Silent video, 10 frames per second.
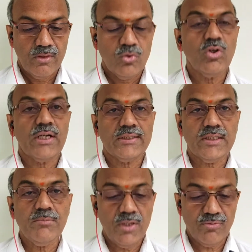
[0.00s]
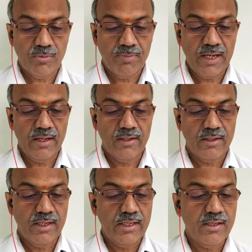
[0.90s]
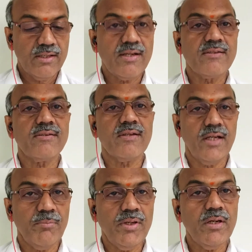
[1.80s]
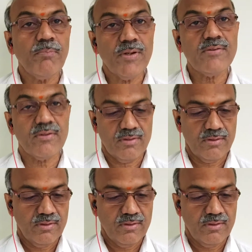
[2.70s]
So customer of a bank need not necessarily be a person.